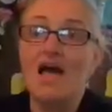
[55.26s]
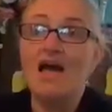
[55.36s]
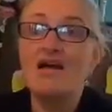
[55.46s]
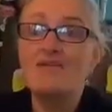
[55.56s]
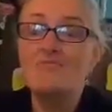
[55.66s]

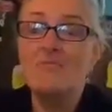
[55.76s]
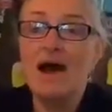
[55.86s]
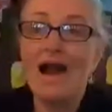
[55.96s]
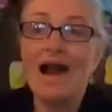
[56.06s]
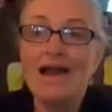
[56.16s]

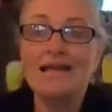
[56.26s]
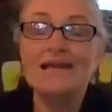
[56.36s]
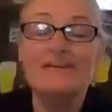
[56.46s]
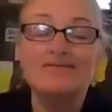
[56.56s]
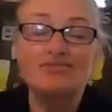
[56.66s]
I
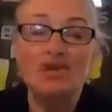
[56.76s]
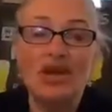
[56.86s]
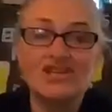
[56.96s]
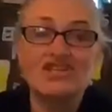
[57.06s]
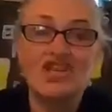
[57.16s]
leave the
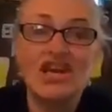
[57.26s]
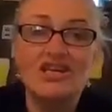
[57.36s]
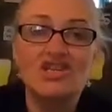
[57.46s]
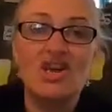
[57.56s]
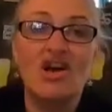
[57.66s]
Royal
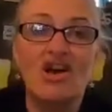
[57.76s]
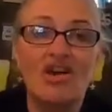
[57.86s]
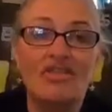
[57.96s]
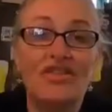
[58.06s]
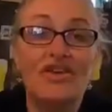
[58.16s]
Exchange
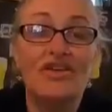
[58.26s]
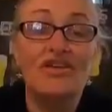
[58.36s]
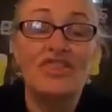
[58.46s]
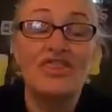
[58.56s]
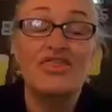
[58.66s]
on
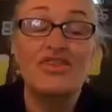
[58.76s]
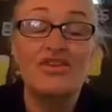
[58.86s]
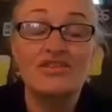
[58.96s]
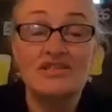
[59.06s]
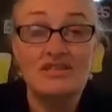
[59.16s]
the
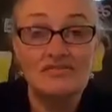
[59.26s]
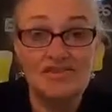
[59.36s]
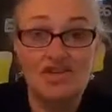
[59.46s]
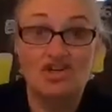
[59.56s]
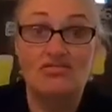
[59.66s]
30th of
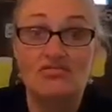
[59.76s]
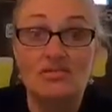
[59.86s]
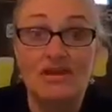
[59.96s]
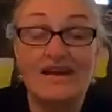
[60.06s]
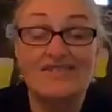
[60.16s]
June
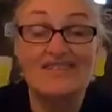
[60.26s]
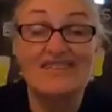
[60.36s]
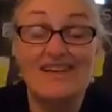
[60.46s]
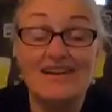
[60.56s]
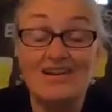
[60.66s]
after
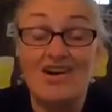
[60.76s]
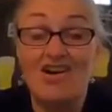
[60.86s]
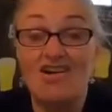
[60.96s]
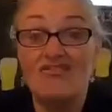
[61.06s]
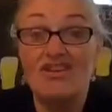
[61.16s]
10 and a
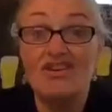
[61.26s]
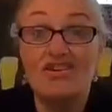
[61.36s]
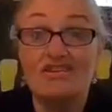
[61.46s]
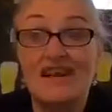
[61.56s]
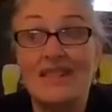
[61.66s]
half
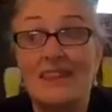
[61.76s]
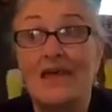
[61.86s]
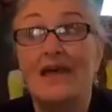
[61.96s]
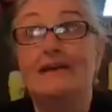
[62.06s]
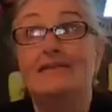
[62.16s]
years at the
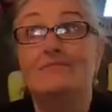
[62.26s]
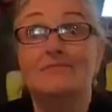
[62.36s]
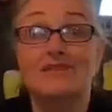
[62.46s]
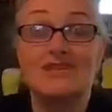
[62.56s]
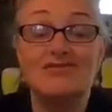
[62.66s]
helm,
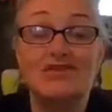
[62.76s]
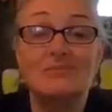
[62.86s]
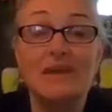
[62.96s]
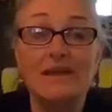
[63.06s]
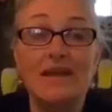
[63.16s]
so to
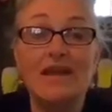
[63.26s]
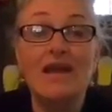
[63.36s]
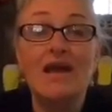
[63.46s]
speak.